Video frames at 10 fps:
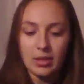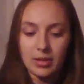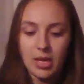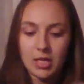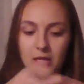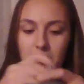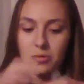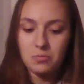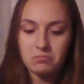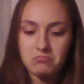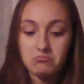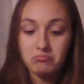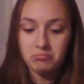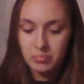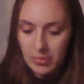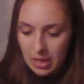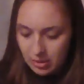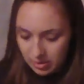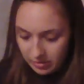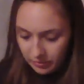Kind of cute.
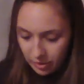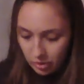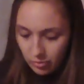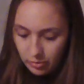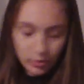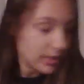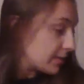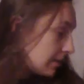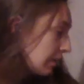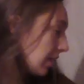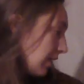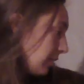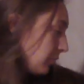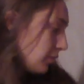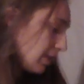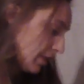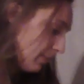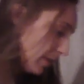If no one wants it, I will keep